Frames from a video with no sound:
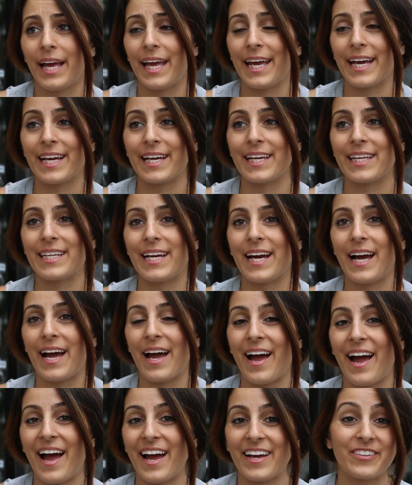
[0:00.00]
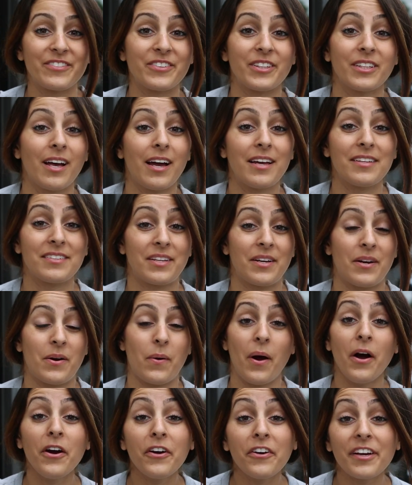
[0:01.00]
And I didn't realize
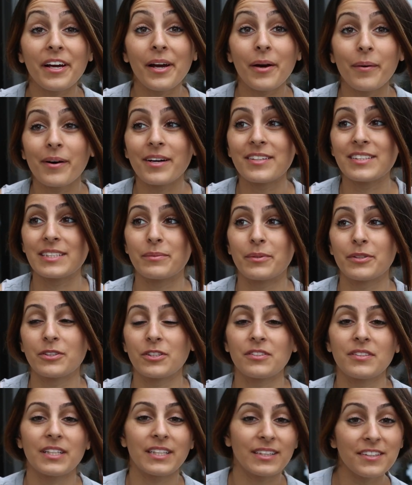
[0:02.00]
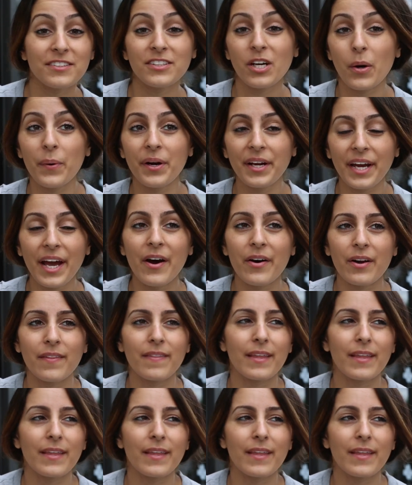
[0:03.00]
how hungry I was, and we were just like, let's go work out.